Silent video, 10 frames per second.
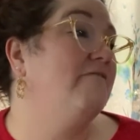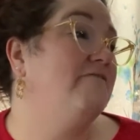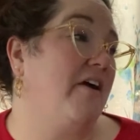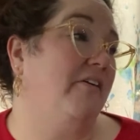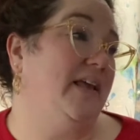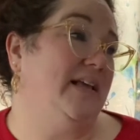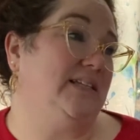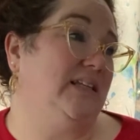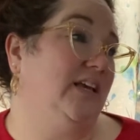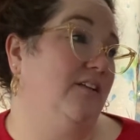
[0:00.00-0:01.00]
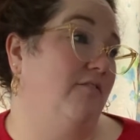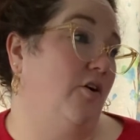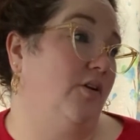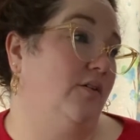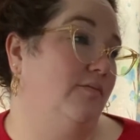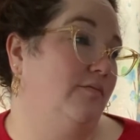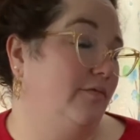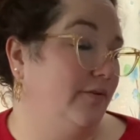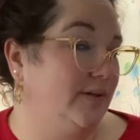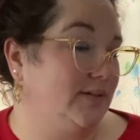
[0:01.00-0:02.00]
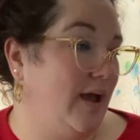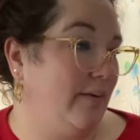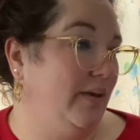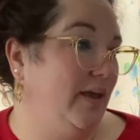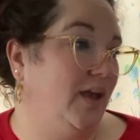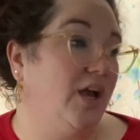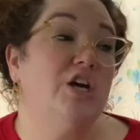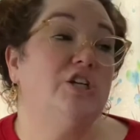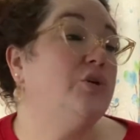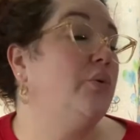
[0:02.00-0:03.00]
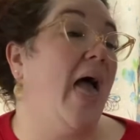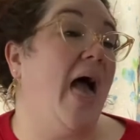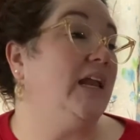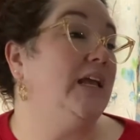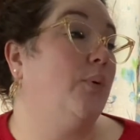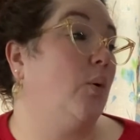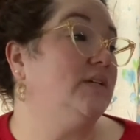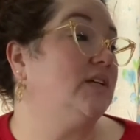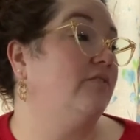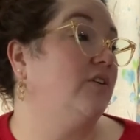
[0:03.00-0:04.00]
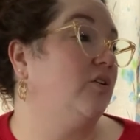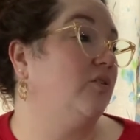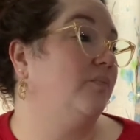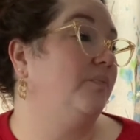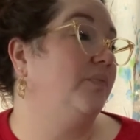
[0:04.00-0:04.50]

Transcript: very easily converted, for the time being, to any point of view.